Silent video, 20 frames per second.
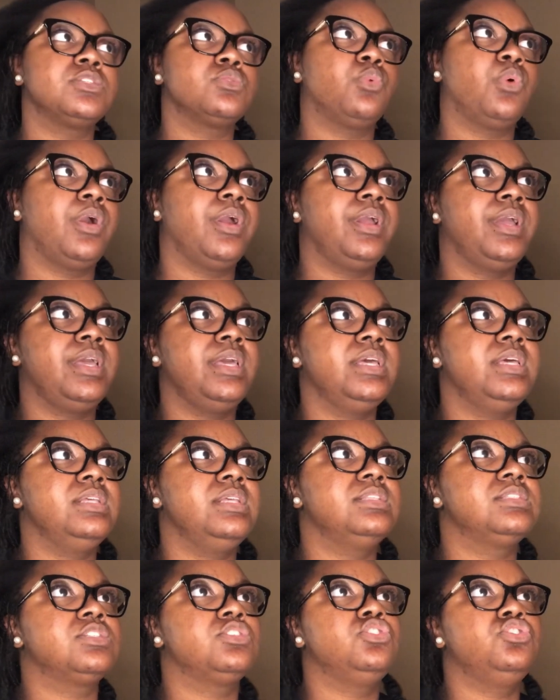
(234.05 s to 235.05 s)

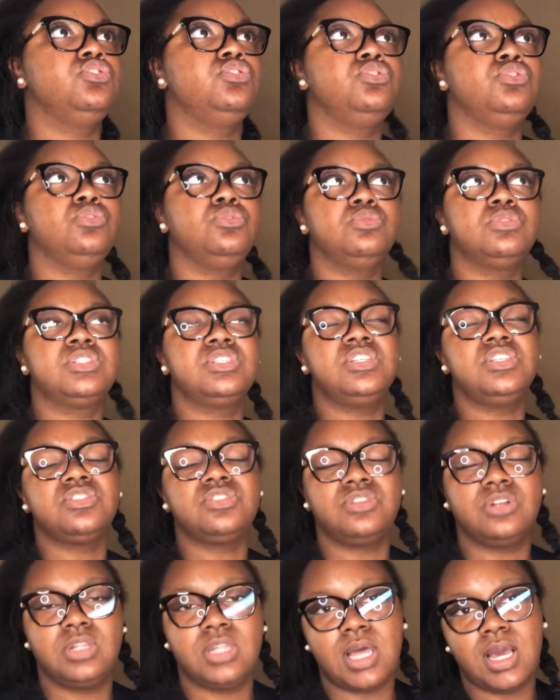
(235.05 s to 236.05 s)
whereas to do
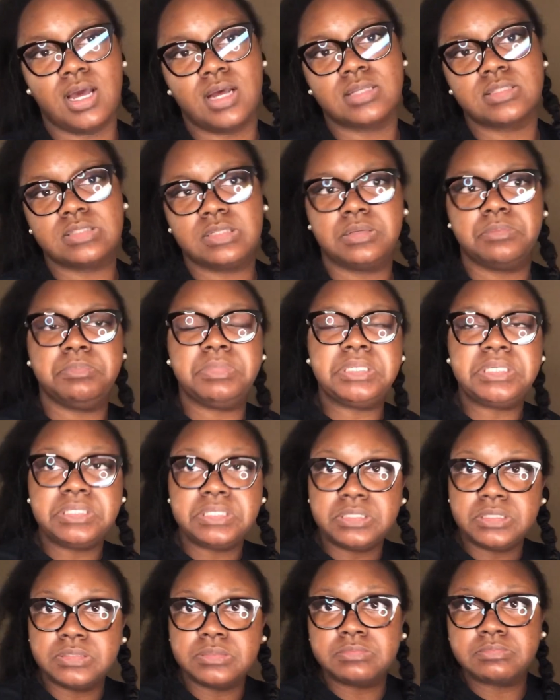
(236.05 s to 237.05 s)
Sisterlocks, it'll be